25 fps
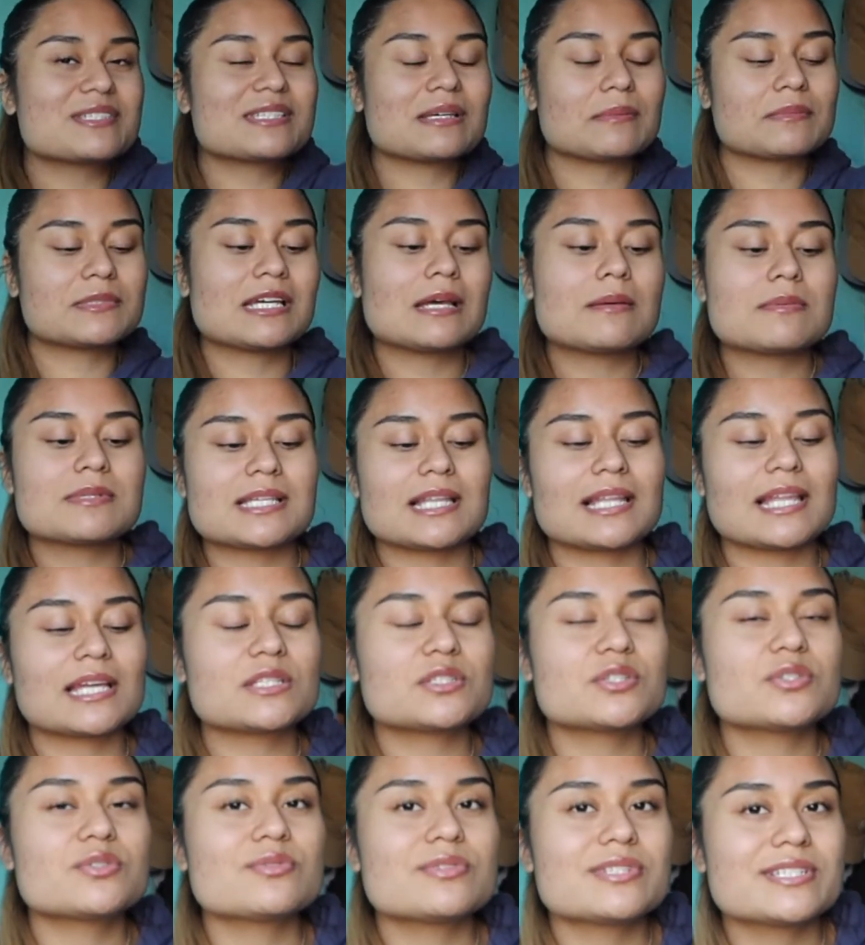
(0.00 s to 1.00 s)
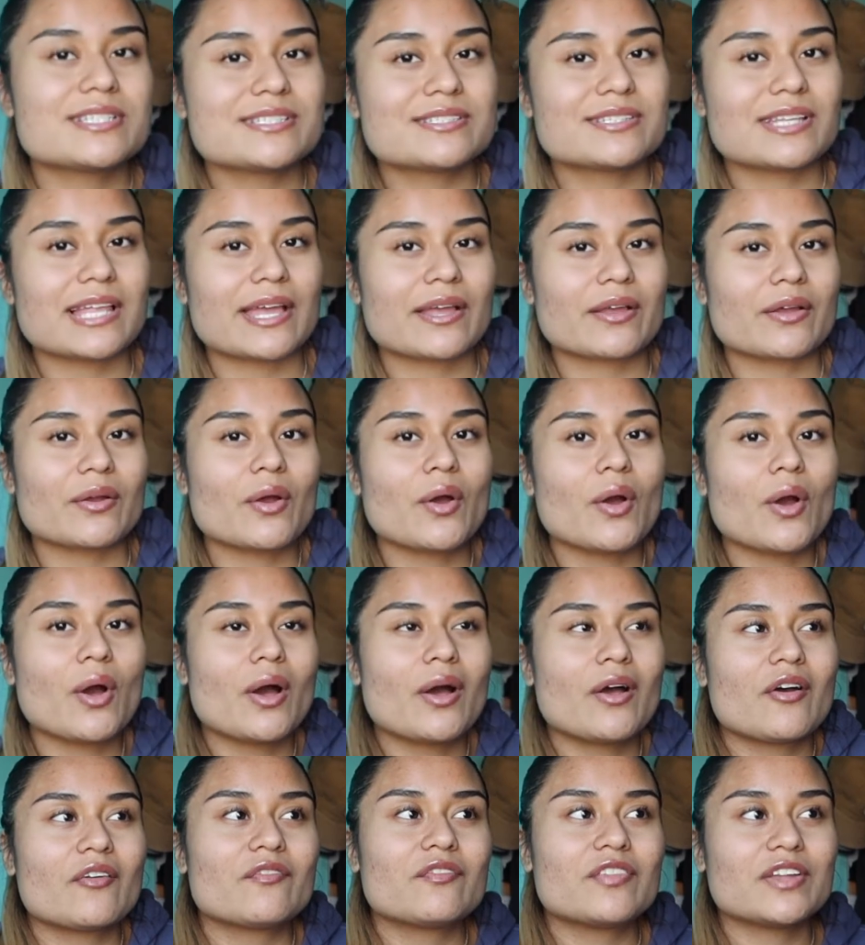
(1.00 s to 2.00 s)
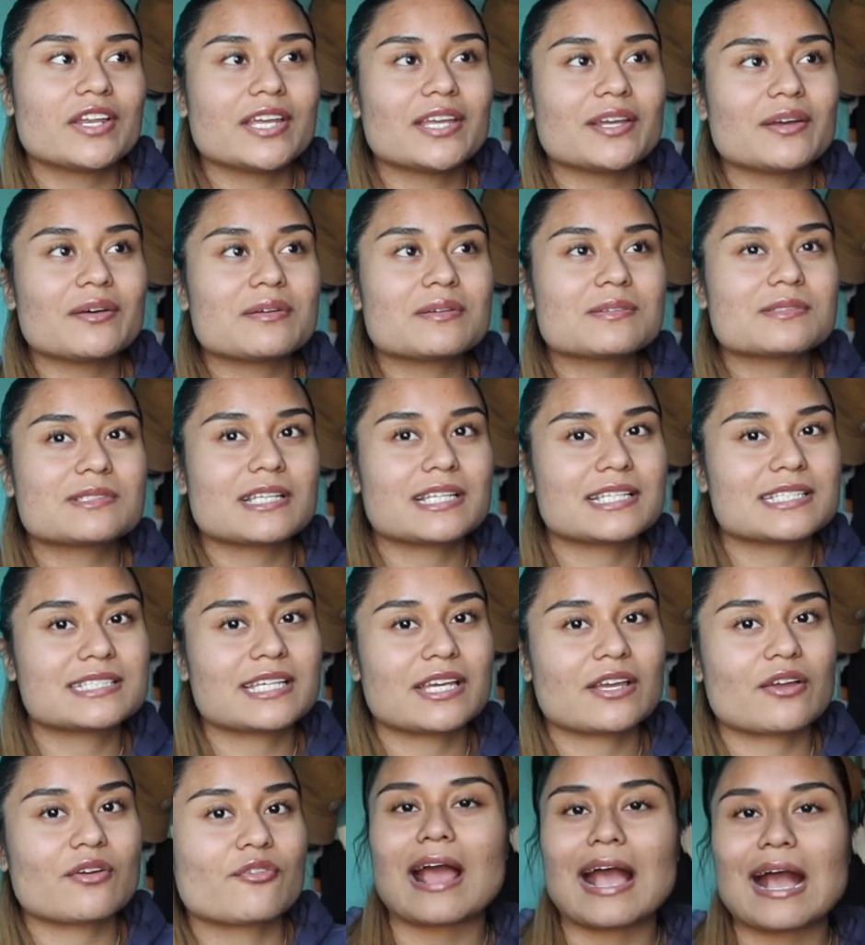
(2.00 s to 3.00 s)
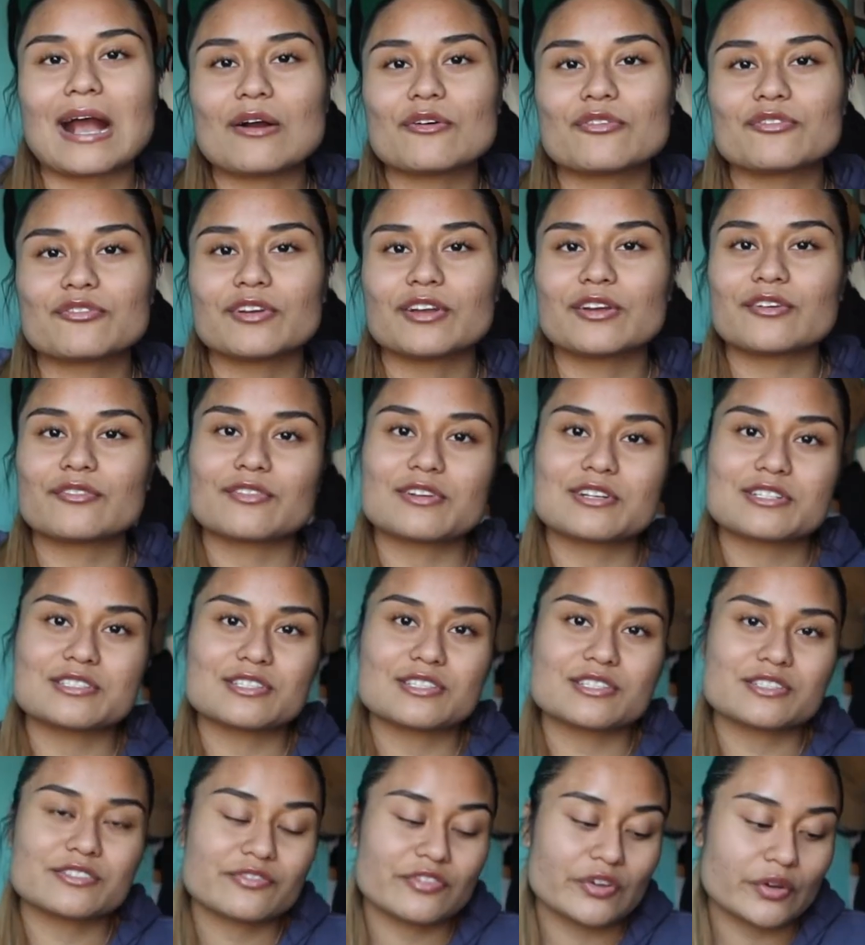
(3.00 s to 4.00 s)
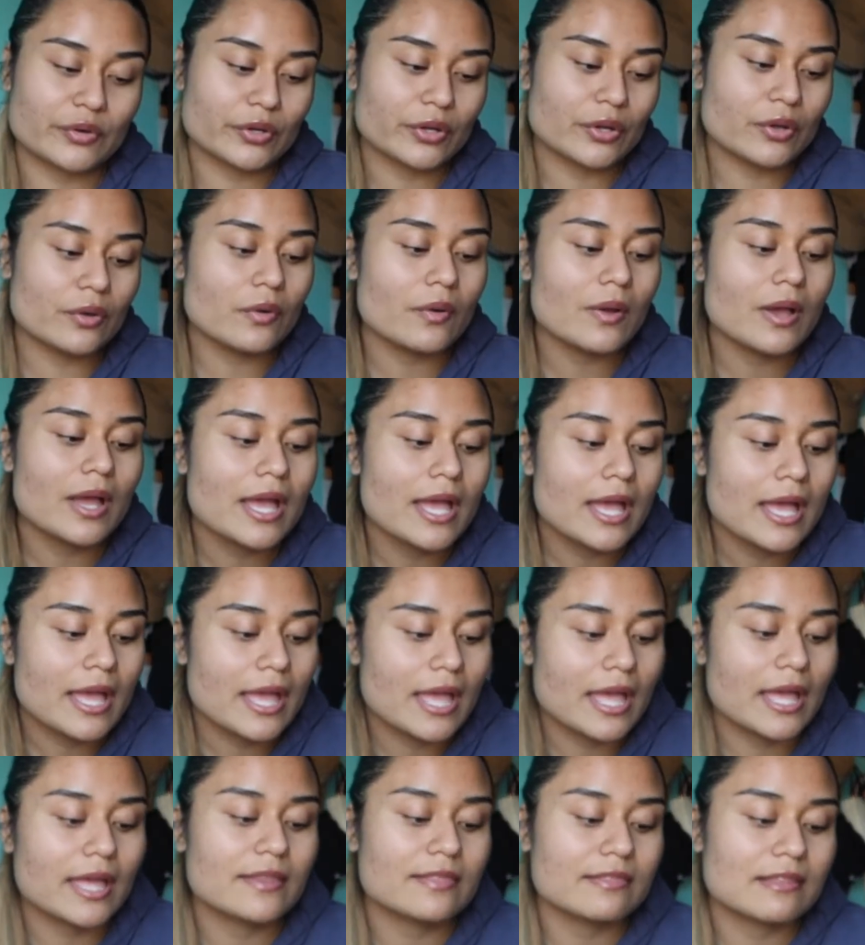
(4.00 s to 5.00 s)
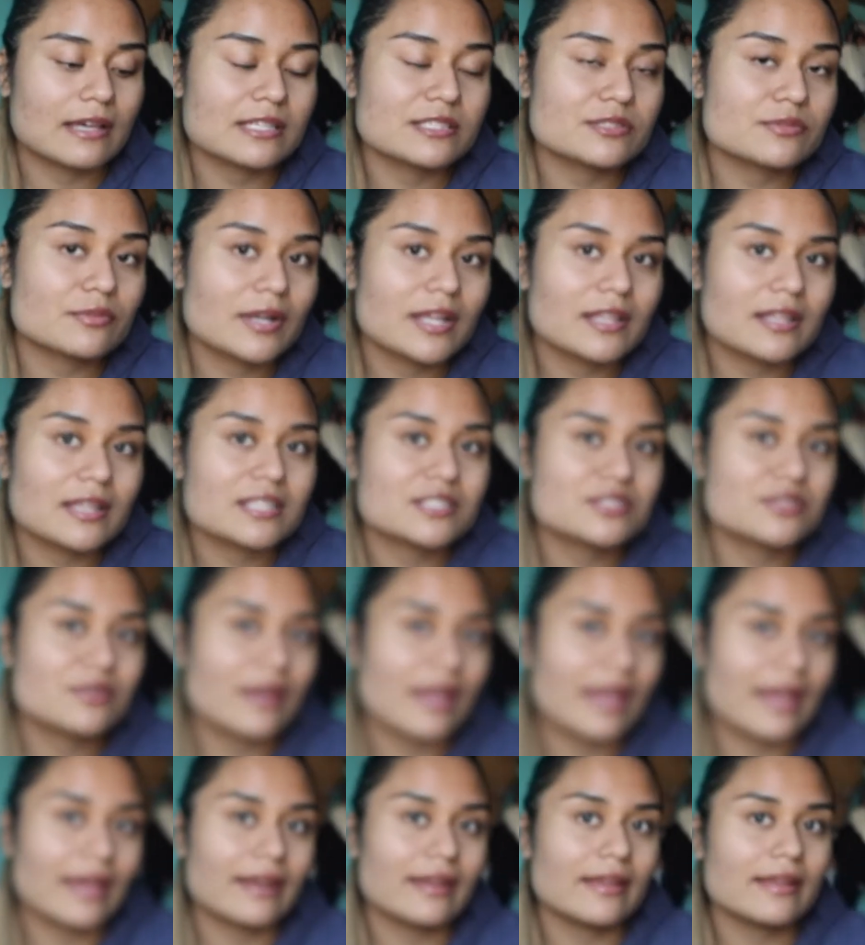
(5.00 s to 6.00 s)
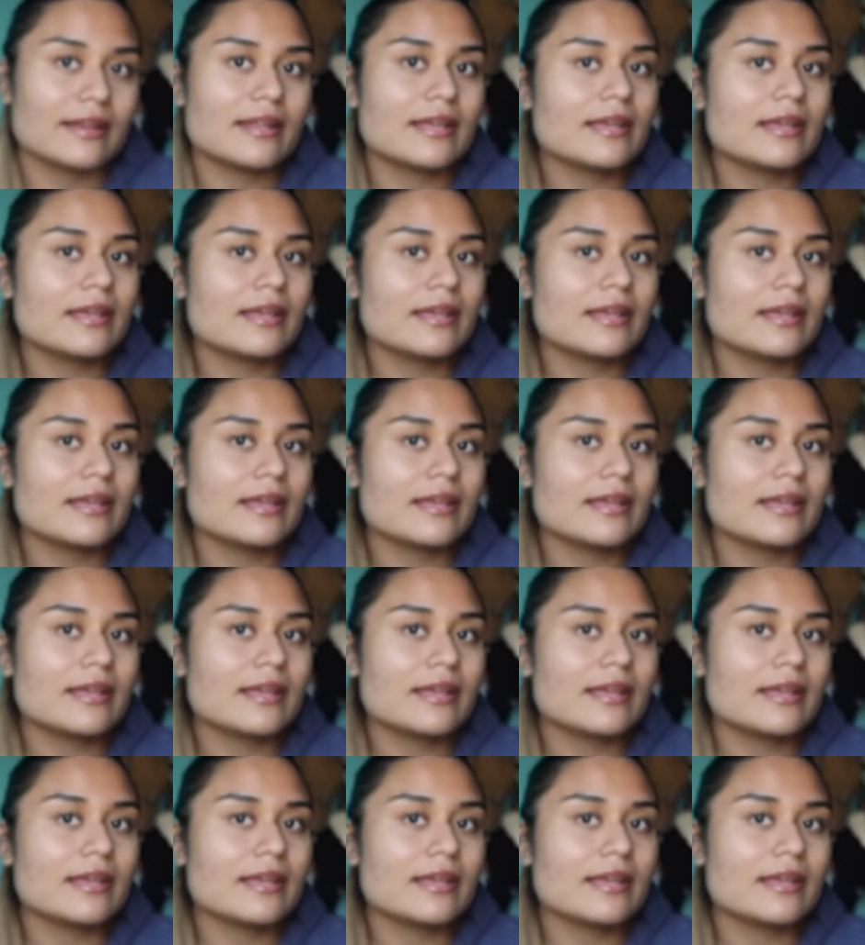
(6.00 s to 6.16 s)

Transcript: sometimes I like to do these like videos that it's like outfit versus photo, and that's where I like to edit